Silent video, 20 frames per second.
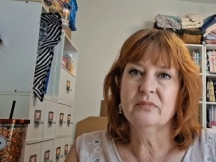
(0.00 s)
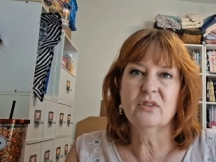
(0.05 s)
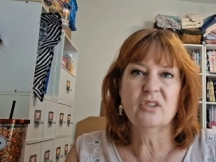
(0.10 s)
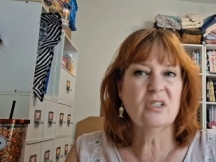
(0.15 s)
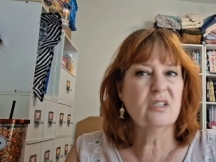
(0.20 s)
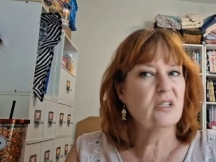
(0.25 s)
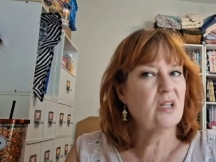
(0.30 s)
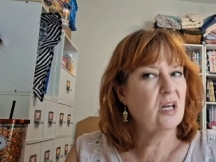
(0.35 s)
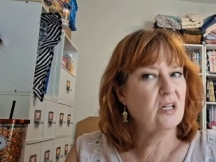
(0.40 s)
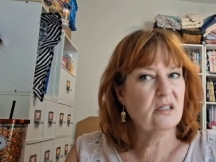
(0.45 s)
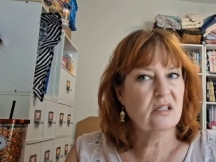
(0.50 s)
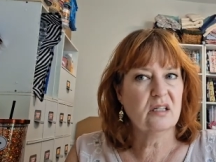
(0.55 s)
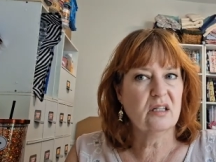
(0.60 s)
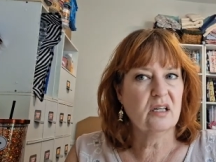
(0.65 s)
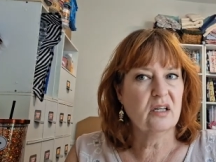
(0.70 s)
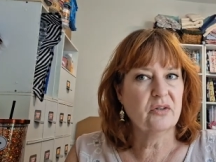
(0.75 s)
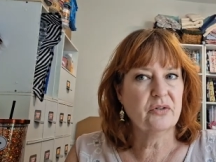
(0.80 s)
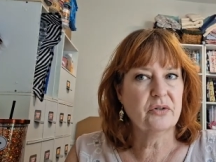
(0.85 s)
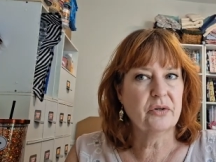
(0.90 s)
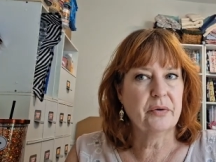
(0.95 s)
Just lots of
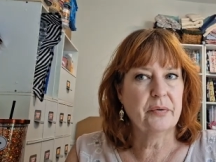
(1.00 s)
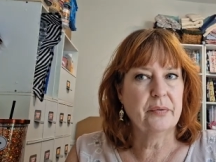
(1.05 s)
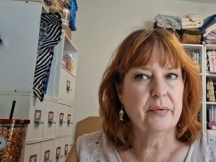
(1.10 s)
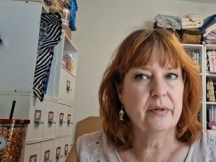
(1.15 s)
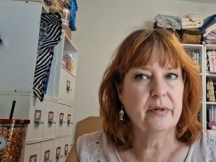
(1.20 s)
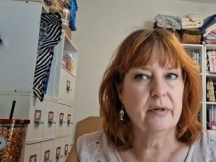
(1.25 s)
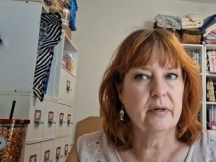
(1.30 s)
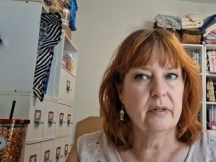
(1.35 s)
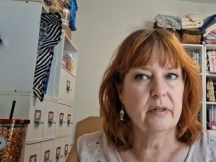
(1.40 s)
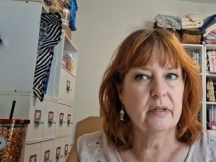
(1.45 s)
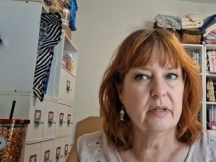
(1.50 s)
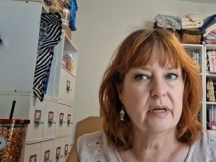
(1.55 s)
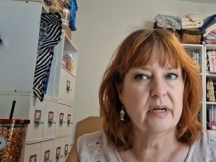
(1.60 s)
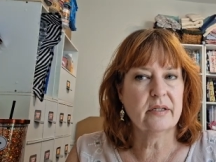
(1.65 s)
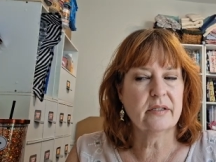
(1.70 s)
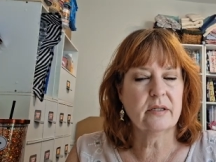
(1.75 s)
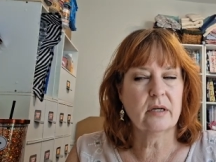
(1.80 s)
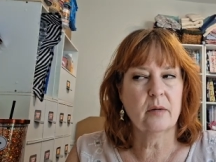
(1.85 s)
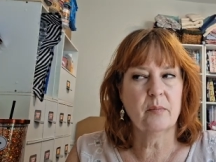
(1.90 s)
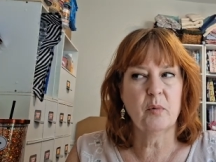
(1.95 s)
things going on the
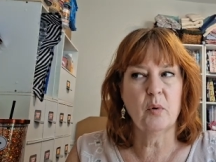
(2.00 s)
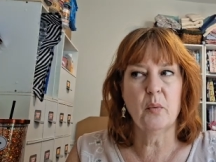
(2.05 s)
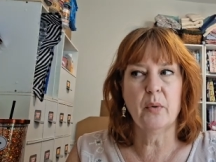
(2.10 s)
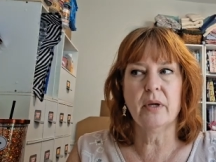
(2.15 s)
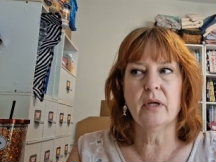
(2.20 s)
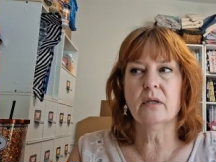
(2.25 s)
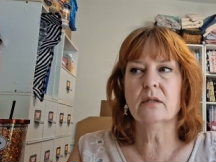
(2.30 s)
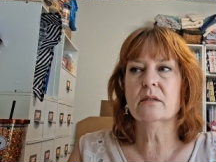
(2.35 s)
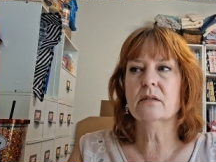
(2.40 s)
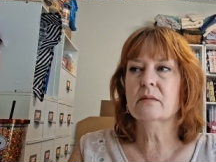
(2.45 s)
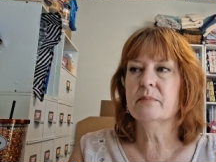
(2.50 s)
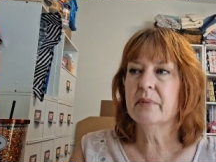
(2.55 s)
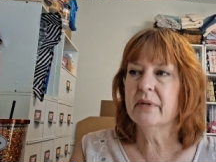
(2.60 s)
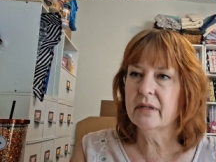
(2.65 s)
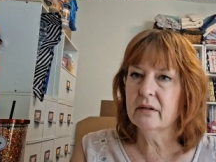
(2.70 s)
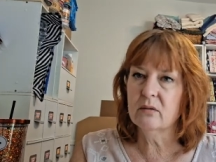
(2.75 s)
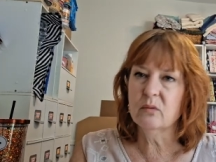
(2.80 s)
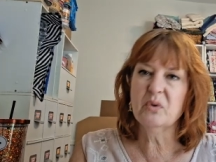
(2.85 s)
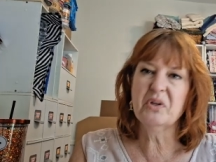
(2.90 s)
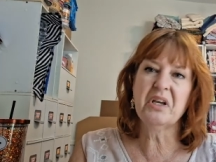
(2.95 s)
last couple weeks,
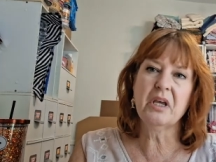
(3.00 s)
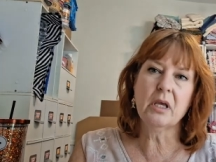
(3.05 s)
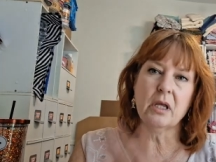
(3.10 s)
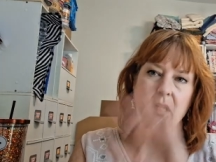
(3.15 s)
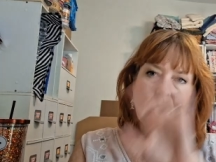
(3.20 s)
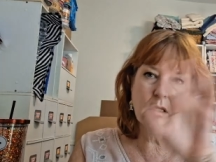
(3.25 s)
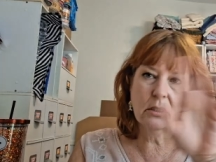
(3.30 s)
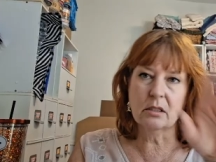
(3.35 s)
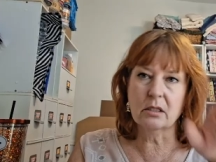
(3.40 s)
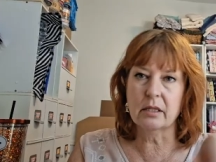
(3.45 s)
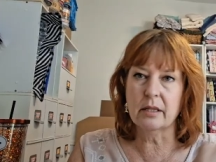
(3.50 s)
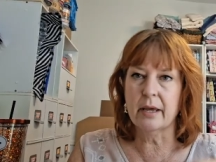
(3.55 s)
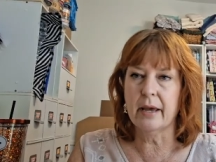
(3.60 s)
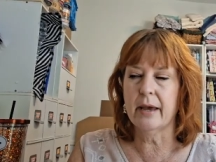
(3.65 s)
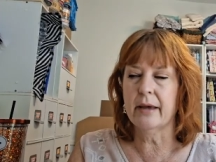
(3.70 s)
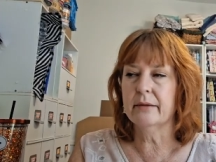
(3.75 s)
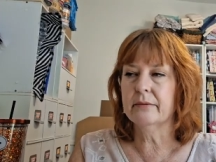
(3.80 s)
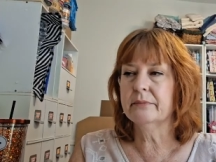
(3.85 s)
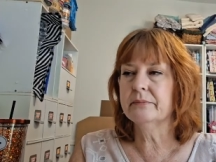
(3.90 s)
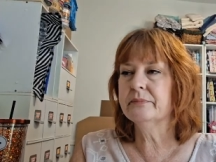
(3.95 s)
but we'll get into
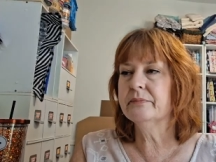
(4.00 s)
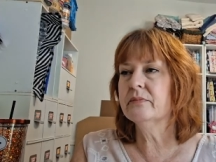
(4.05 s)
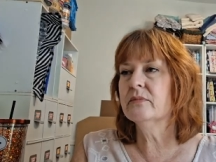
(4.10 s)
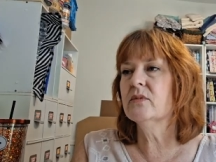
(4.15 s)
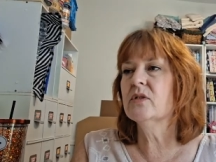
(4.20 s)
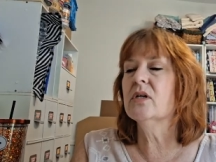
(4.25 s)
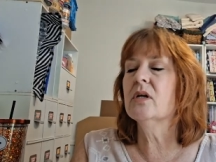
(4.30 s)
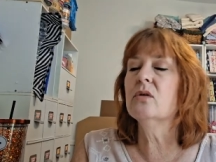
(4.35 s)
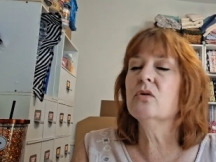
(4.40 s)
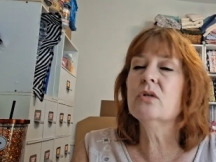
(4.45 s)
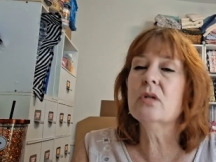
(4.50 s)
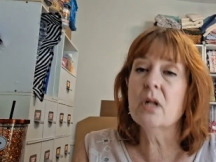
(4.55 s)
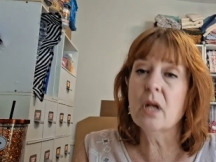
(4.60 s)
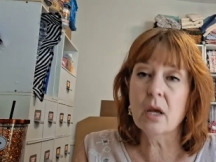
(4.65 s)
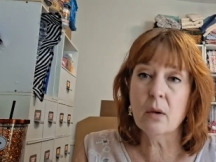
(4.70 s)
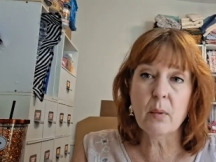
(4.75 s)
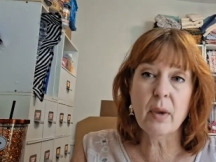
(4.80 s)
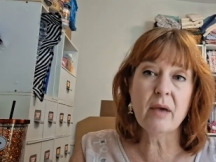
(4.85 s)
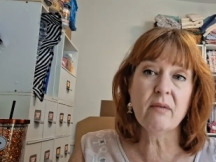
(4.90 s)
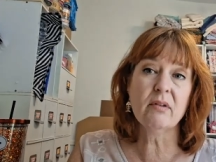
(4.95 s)
that. So
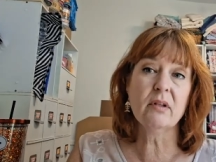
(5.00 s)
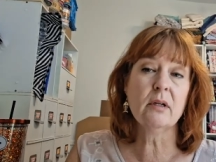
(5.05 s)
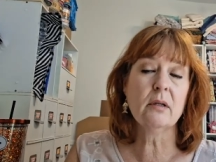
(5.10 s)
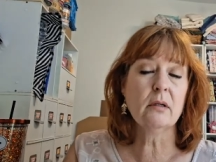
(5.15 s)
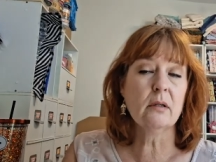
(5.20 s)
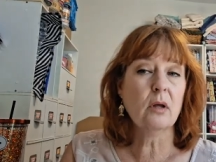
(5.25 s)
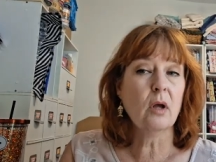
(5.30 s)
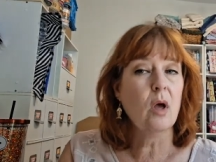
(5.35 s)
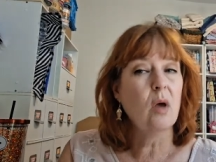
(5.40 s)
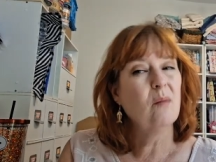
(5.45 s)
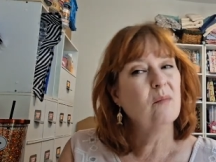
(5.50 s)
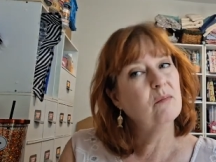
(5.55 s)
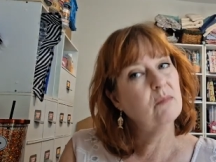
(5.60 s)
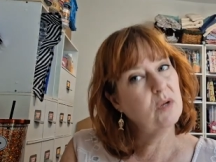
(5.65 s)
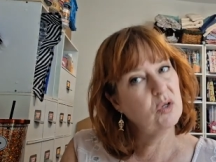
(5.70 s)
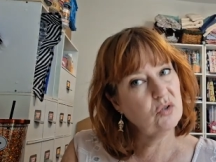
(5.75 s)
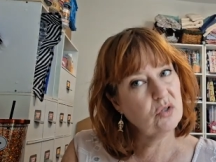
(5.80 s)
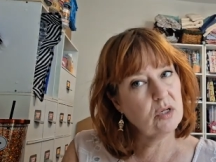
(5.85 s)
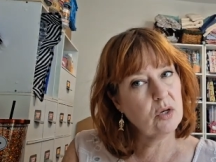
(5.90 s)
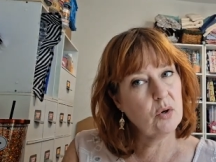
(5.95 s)
today we have
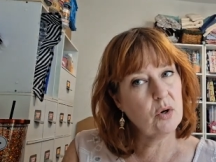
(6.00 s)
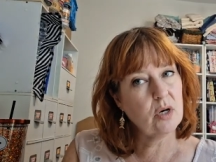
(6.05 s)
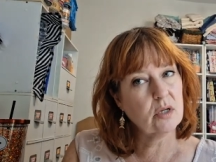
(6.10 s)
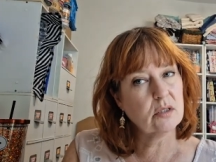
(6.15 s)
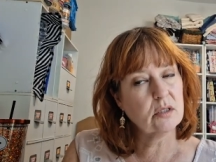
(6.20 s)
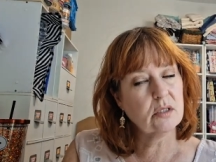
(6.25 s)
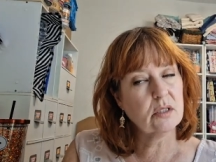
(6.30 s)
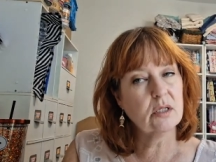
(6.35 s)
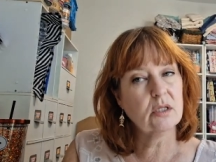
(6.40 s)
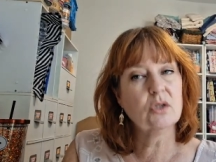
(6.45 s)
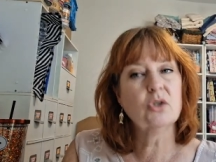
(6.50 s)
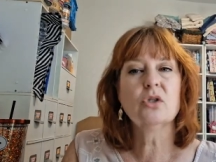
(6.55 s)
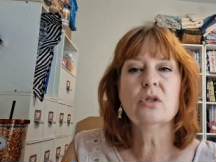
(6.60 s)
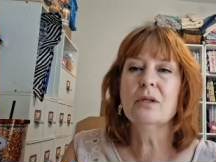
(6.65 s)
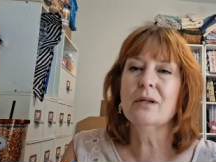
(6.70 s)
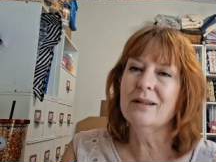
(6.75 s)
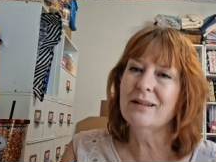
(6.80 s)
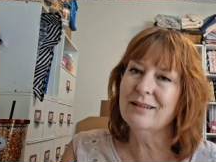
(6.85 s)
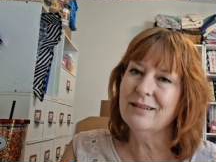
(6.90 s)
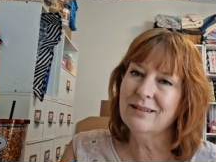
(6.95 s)
mostly cross stitch,
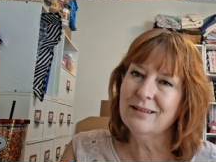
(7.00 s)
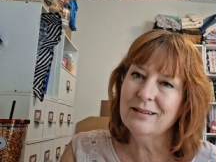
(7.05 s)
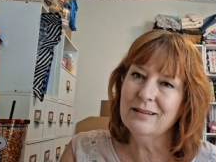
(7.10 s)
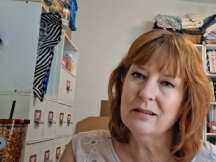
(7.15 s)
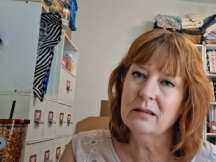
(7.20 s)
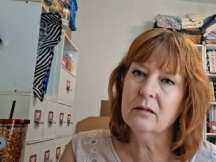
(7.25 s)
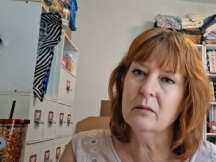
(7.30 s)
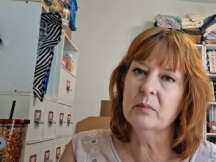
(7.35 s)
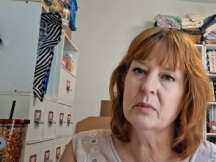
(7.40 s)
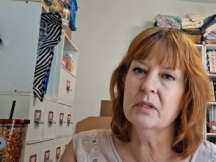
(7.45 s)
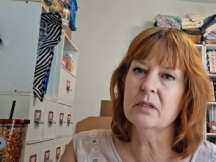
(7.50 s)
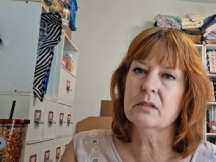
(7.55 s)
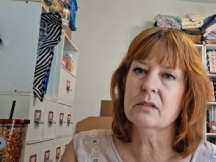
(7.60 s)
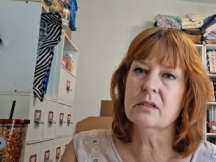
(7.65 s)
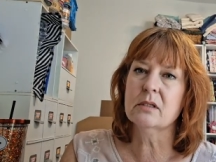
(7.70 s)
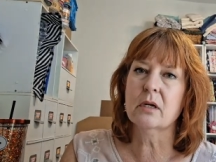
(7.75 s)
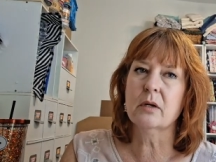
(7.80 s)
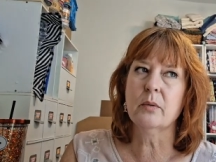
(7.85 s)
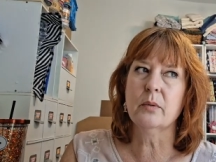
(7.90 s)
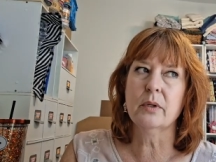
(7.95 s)
a little bit of
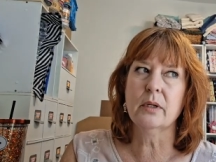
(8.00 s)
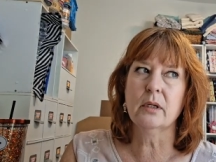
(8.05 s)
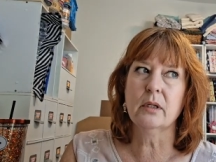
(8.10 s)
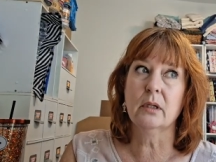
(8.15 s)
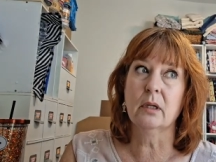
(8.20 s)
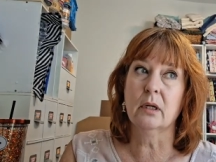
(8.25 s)
sewing,